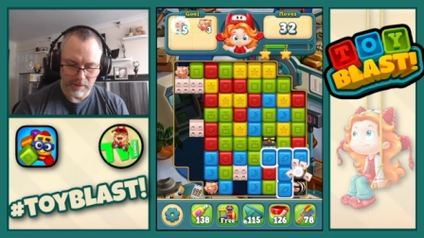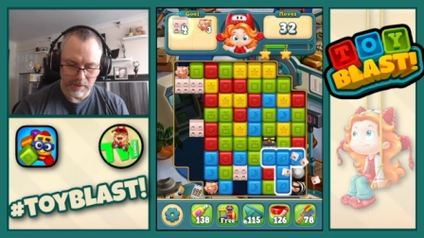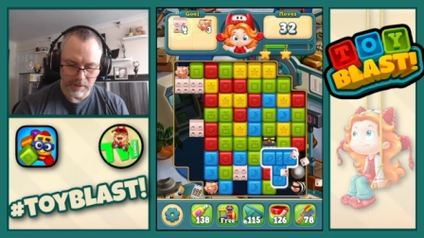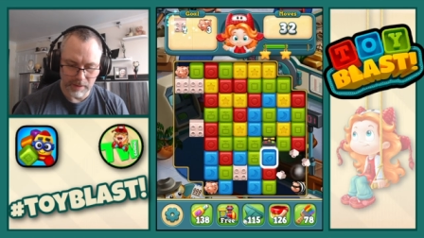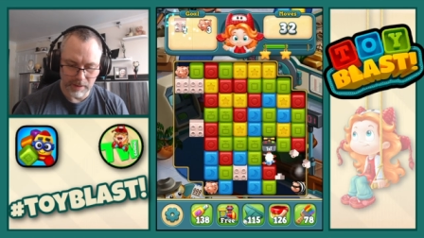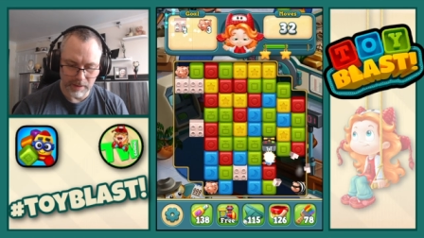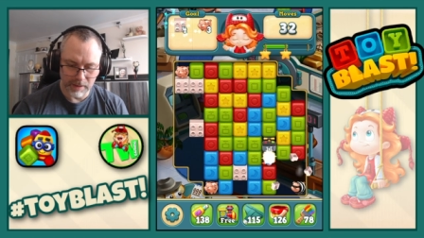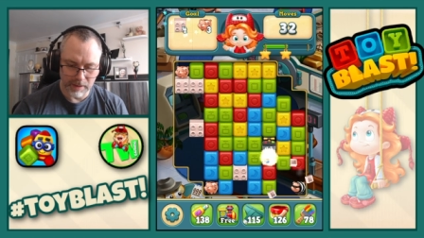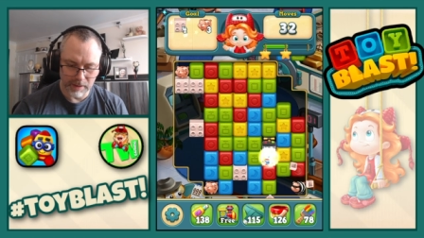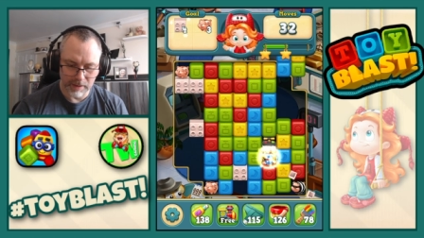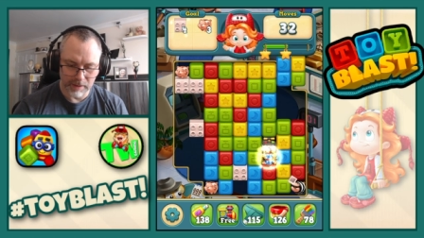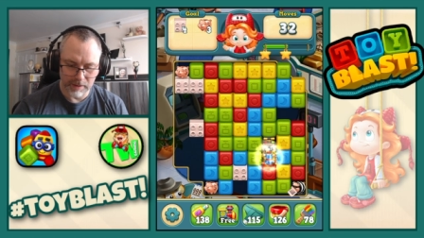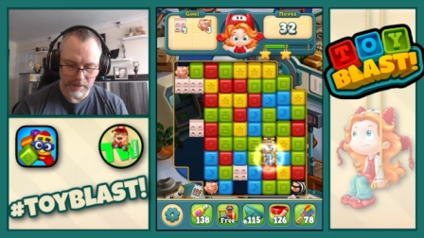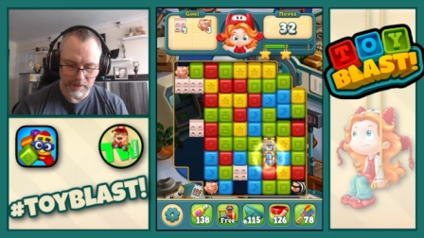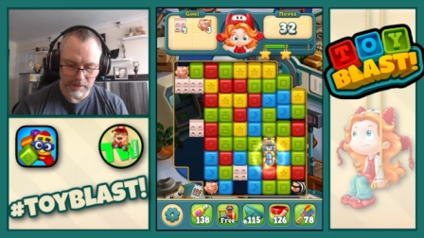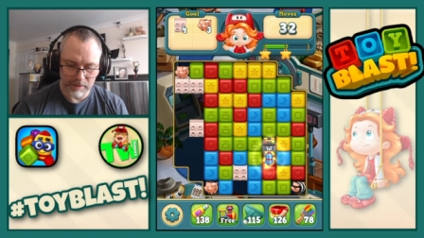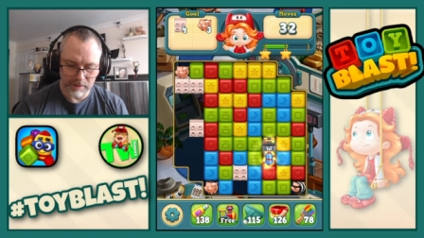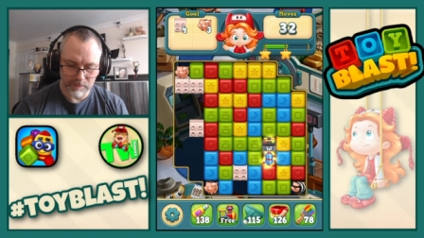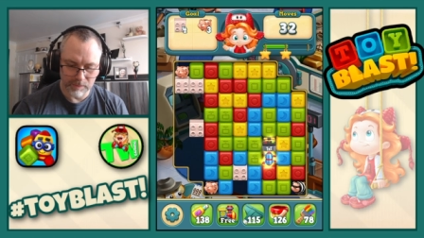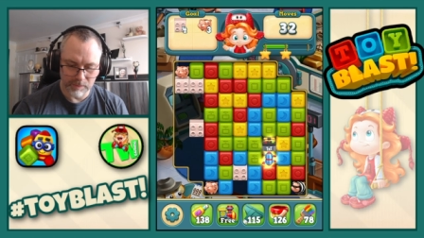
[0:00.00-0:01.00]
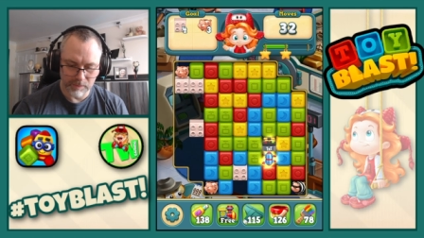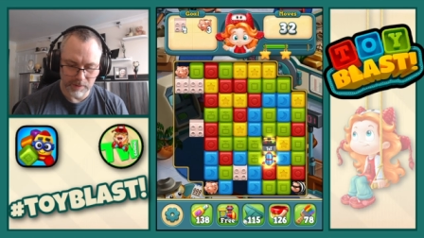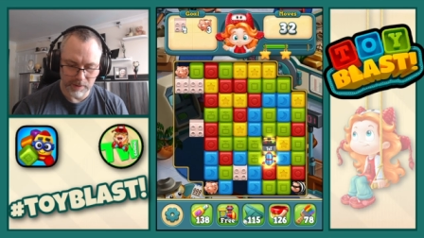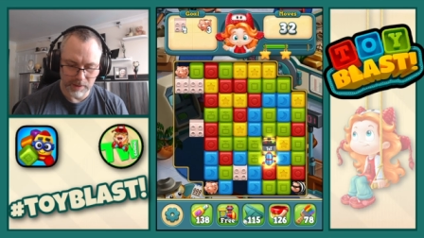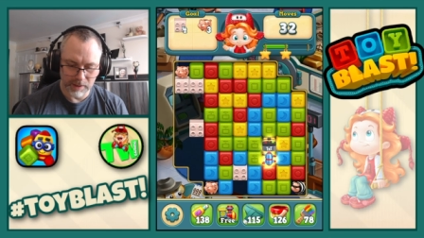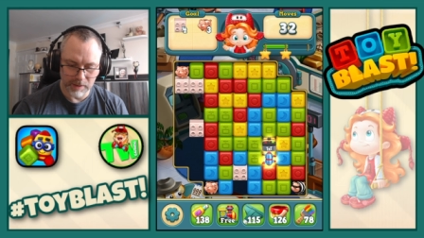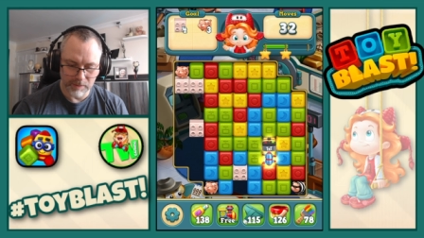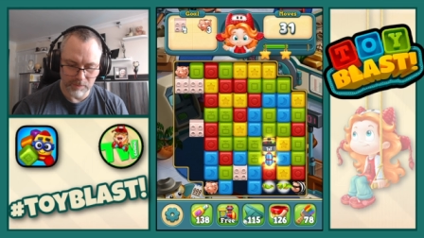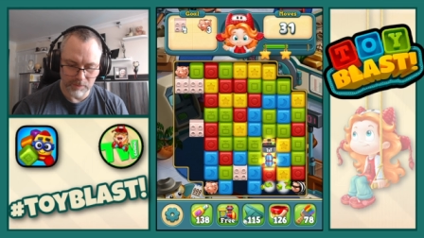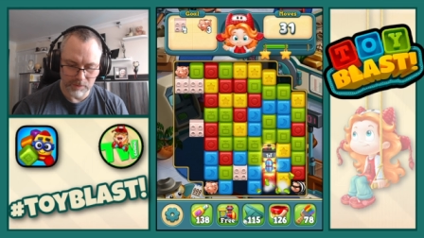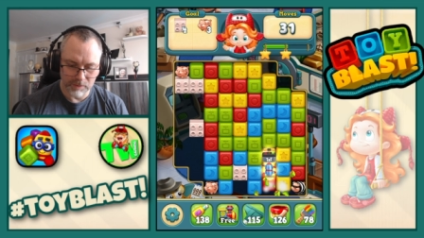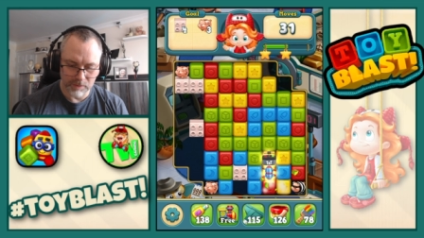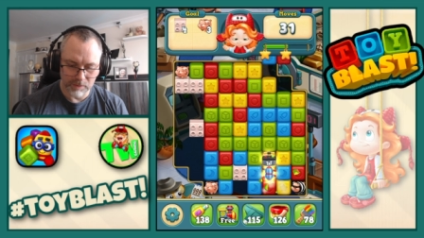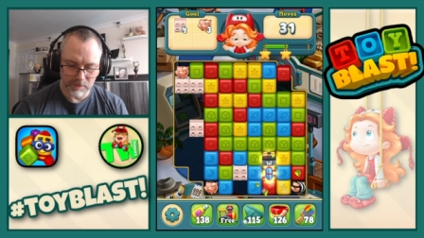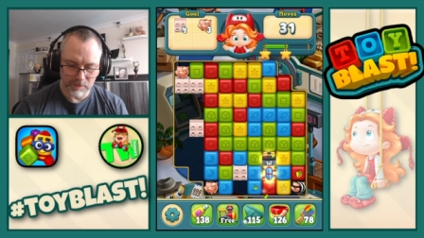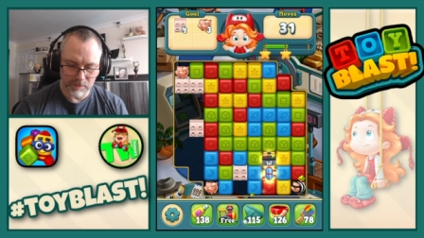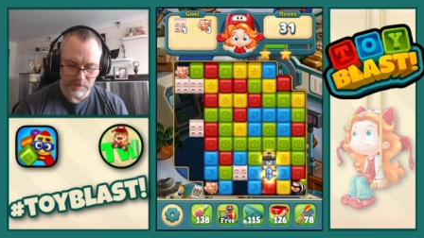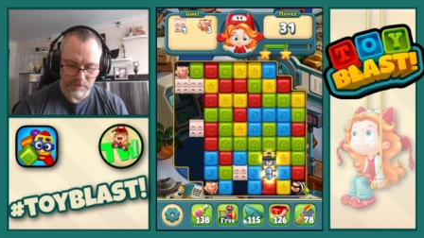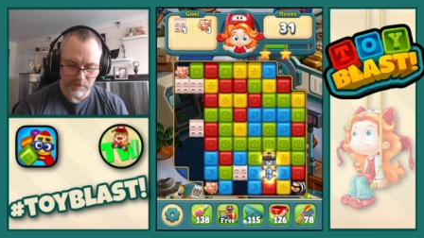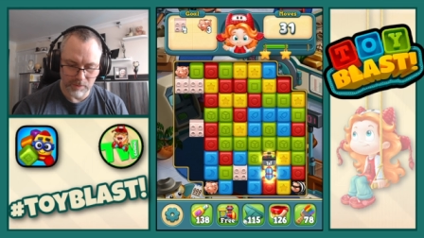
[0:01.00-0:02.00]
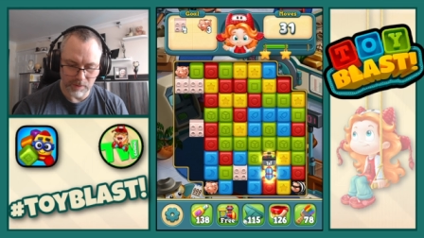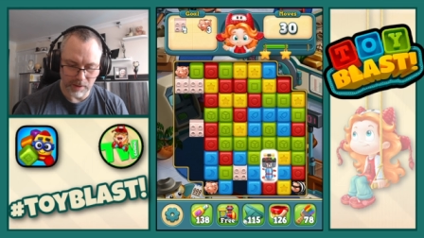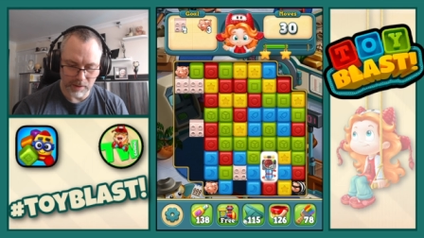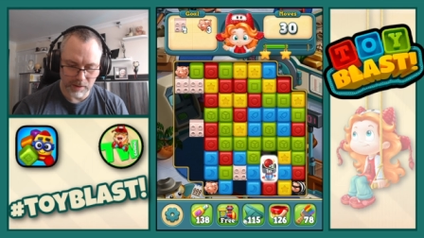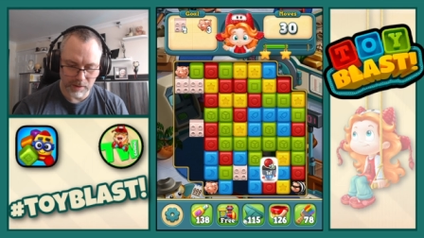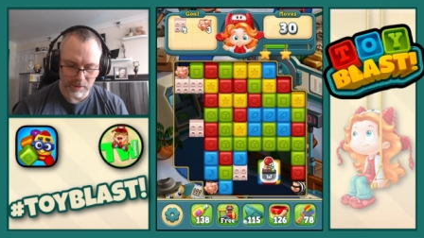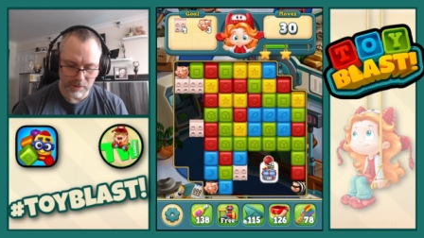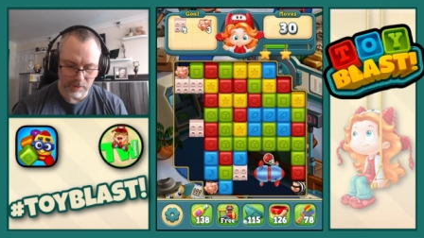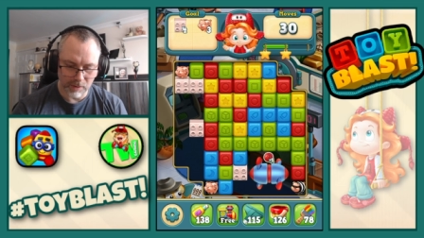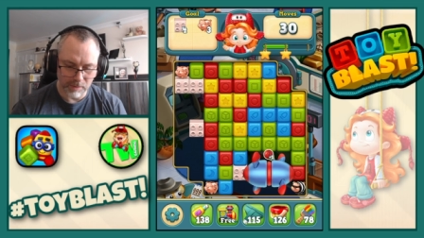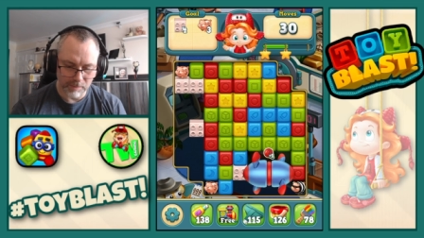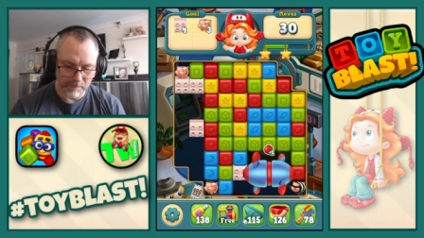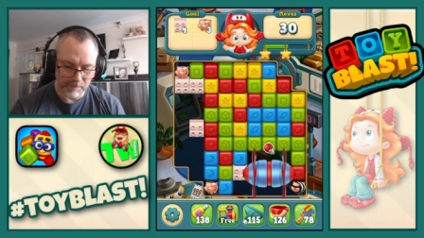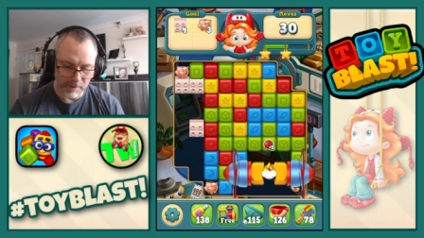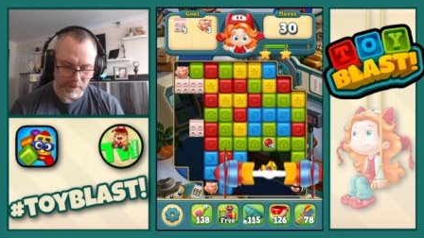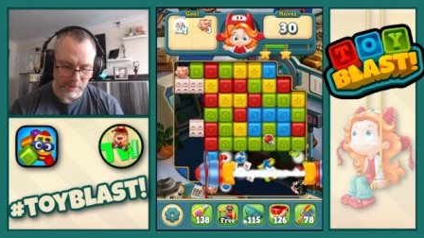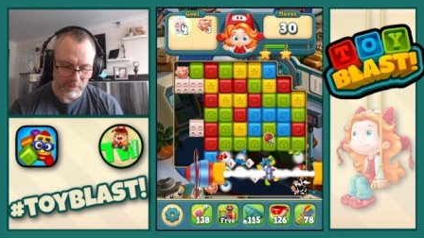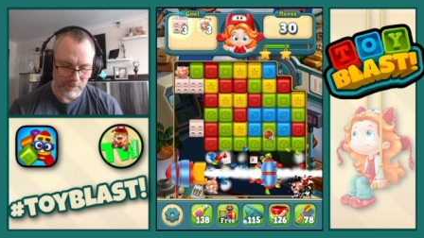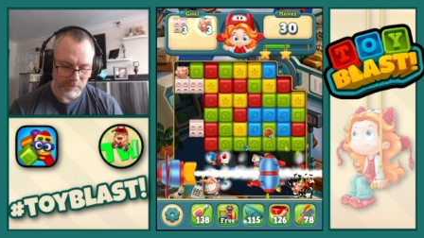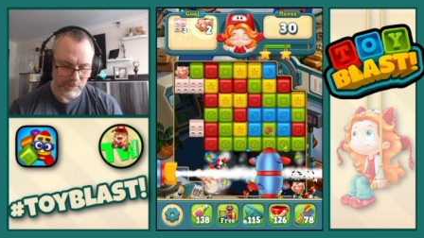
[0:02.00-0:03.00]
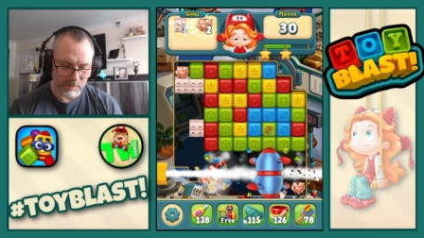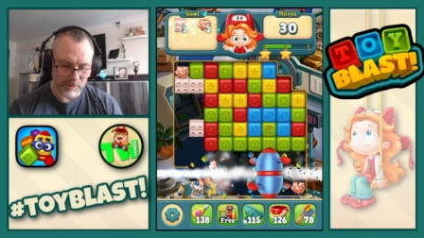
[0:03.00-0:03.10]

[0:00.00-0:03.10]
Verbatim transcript: And we will do a combo